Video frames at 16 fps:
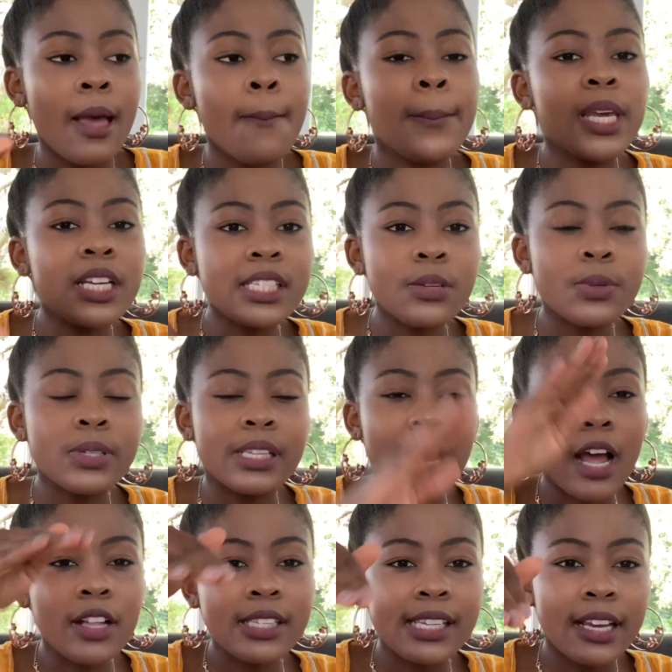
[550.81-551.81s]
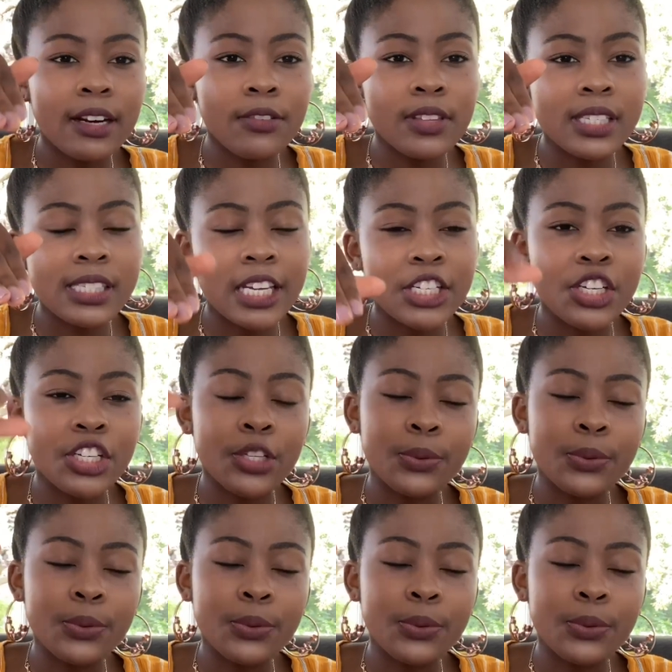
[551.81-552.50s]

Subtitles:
because there was, outside of the station,